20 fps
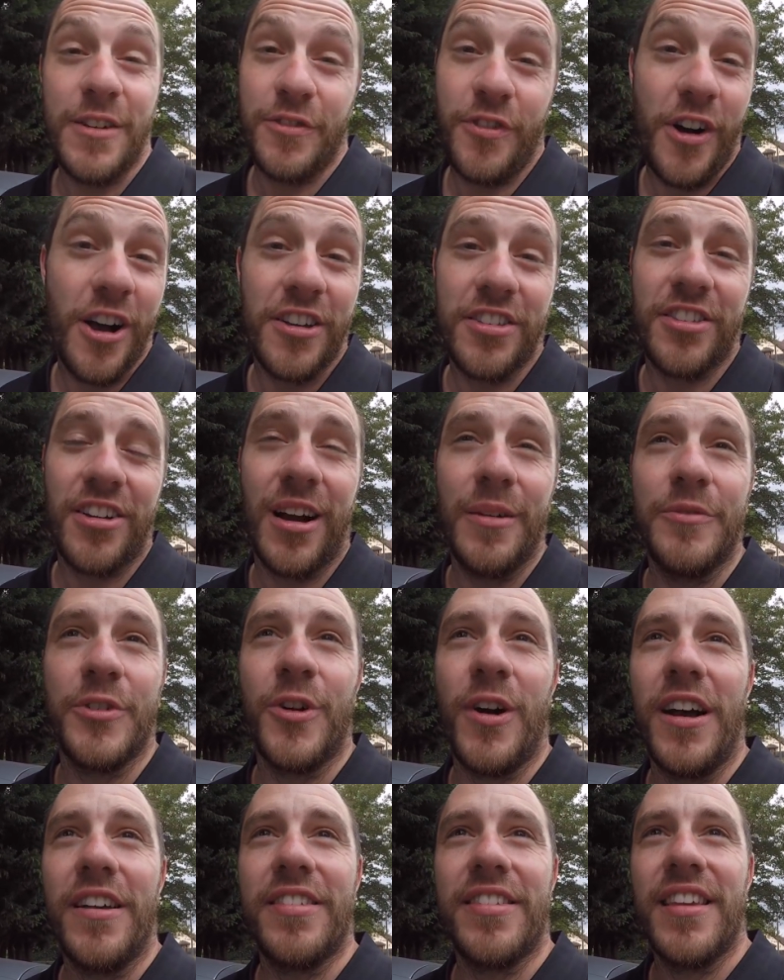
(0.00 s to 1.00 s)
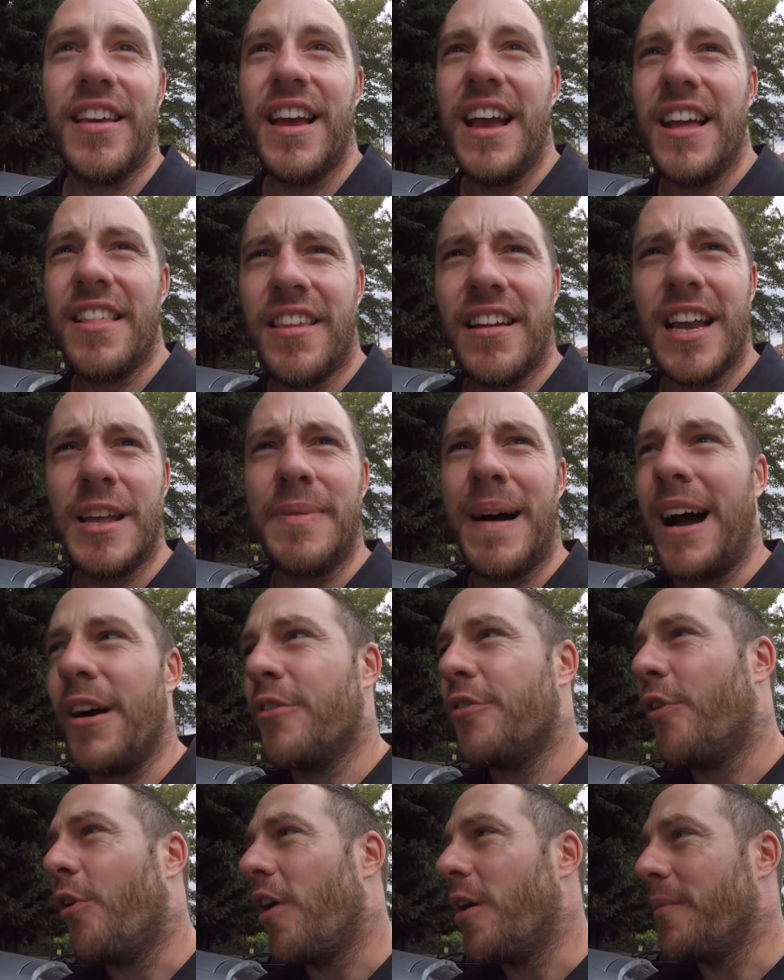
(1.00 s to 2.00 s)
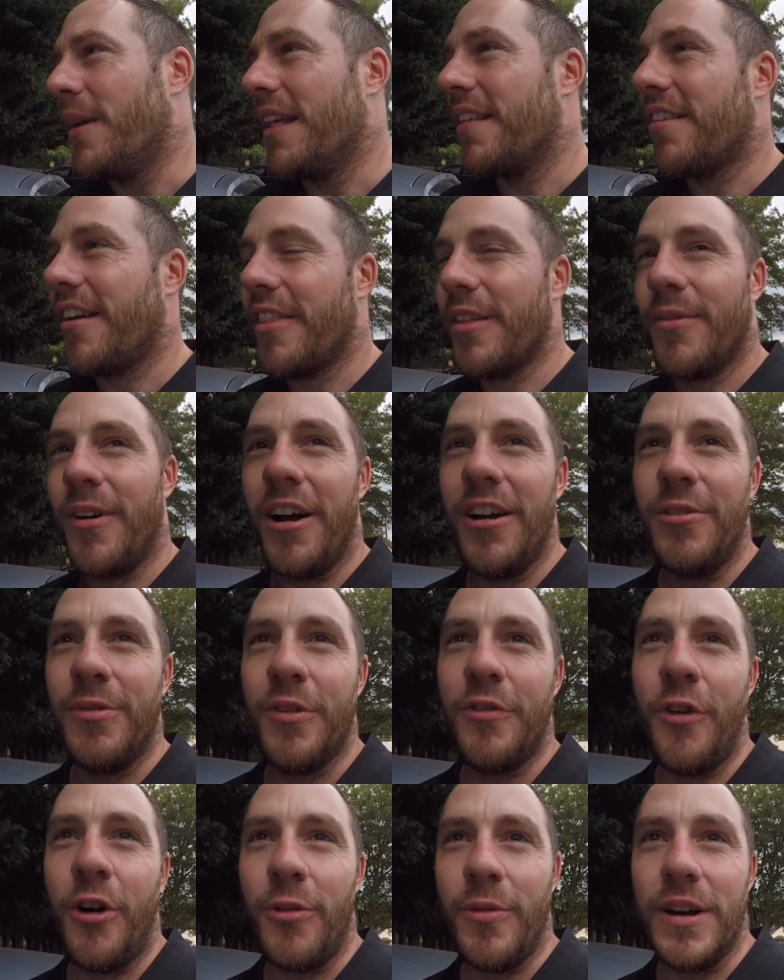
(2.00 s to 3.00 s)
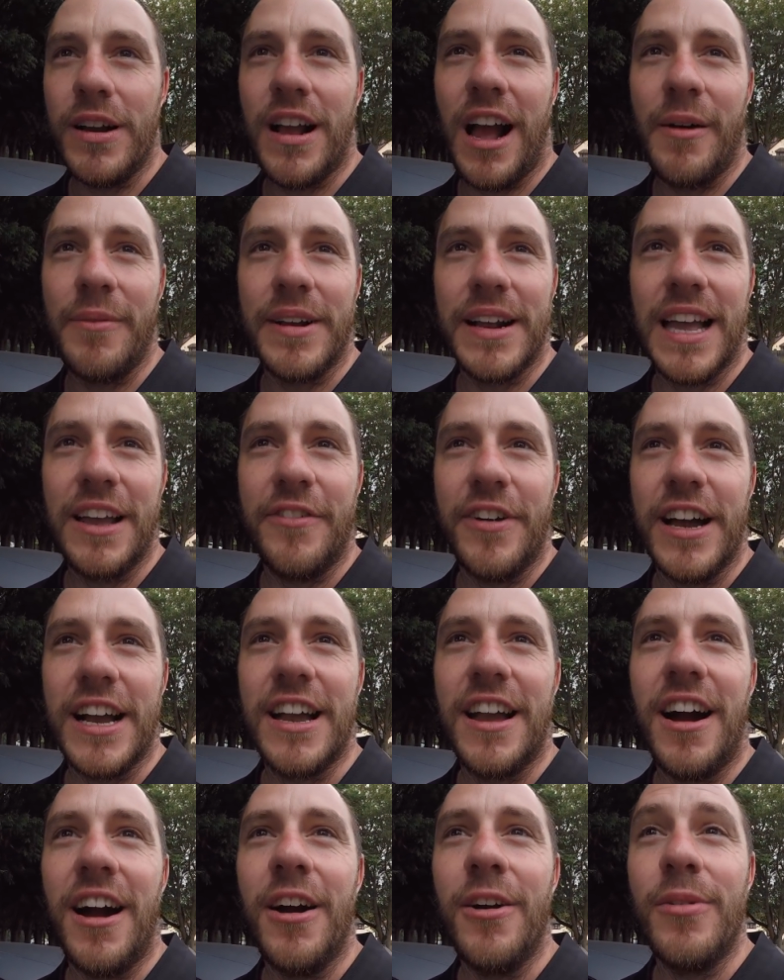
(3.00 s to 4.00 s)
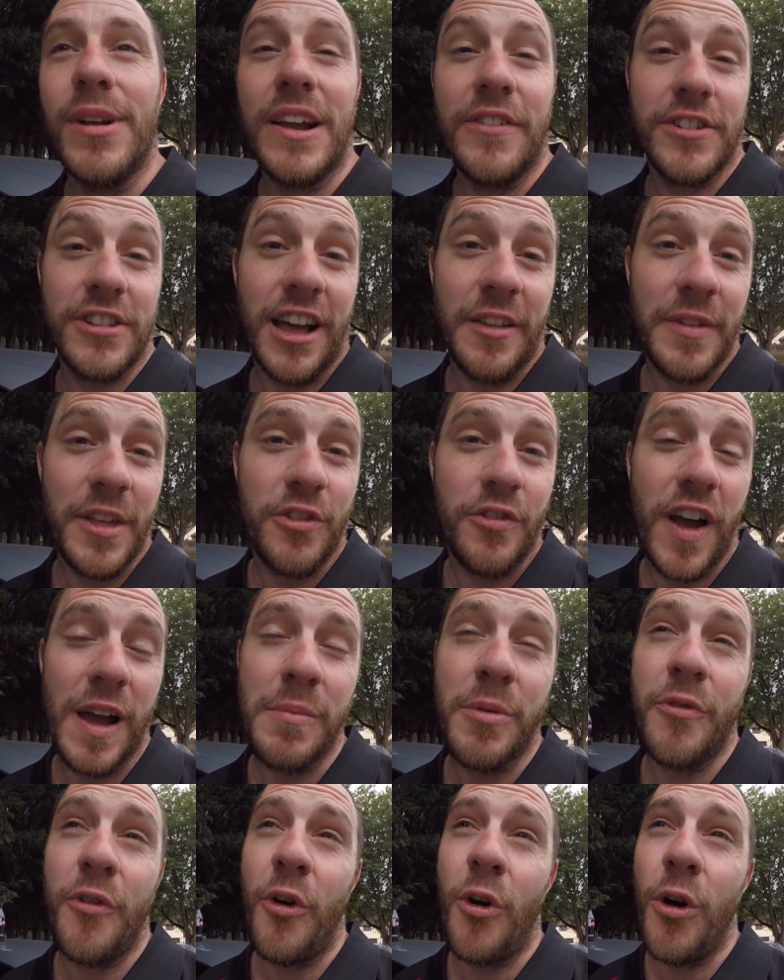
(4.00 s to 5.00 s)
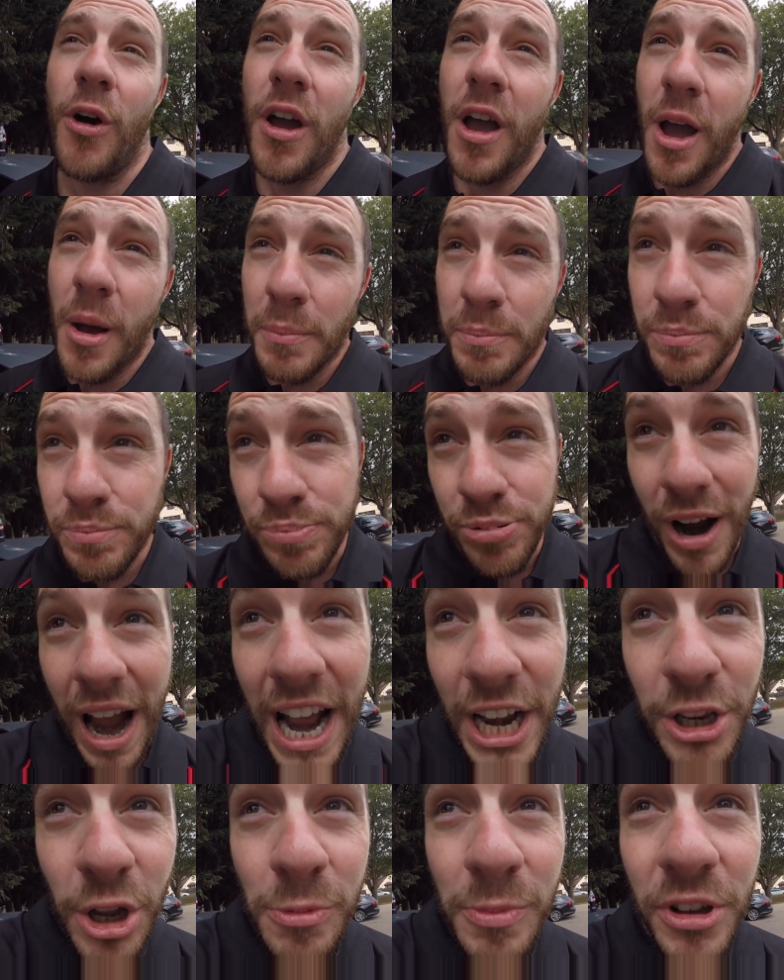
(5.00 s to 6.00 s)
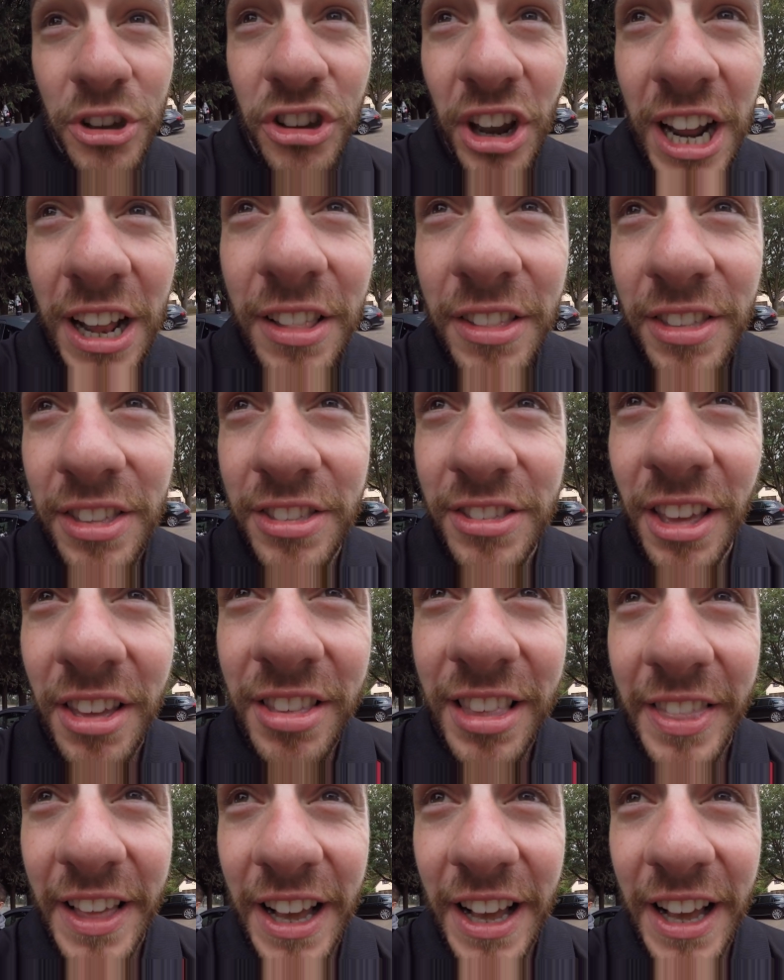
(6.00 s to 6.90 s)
first time for us. Nice. It's only about 40 minutes up the road. We thought we'd come and give it a go. We've never done this fair before. Never. Brand new machines just in